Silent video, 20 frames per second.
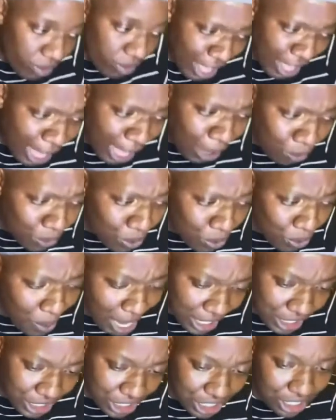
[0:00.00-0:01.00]
I will
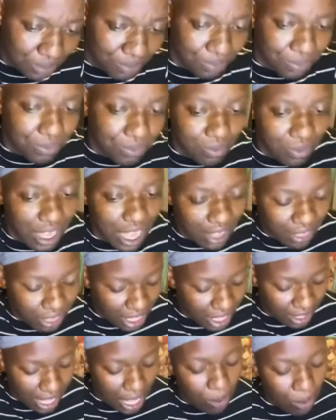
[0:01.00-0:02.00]
watch it. I
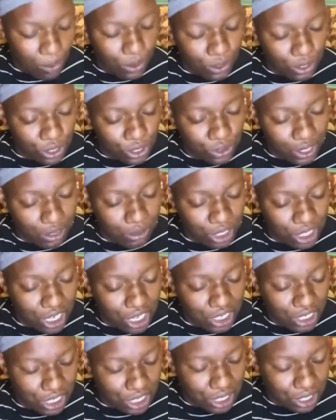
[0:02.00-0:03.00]
think they will do him
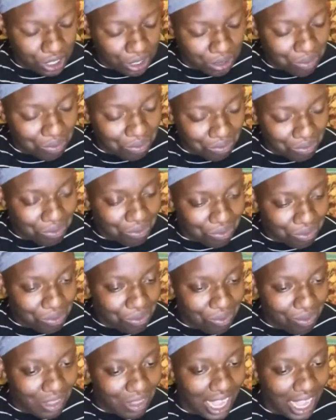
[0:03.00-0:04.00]
justice.
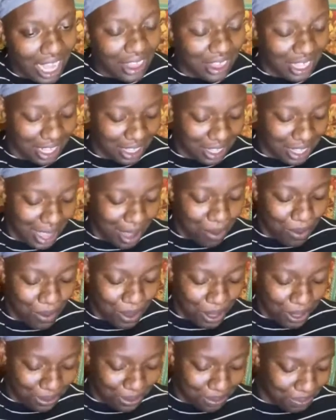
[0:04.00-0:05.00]
I think they
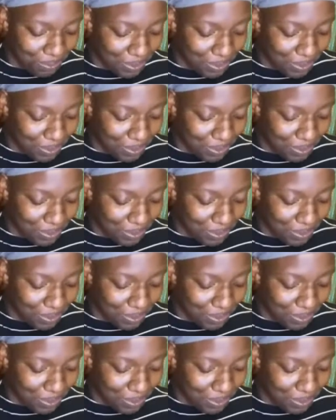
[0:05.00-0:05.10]
will.